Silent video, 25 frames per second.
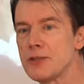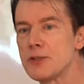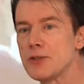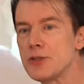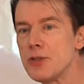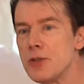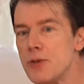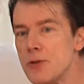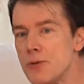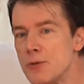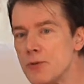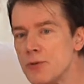
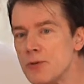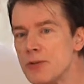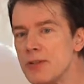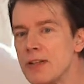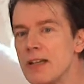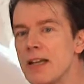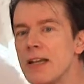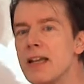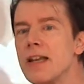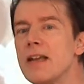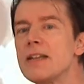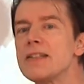Soon,
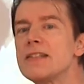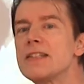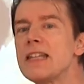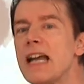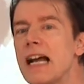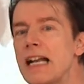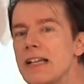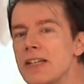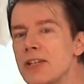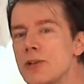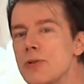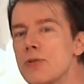
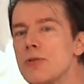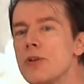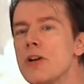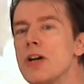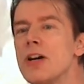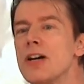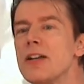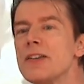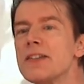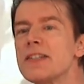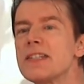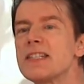Daniel can't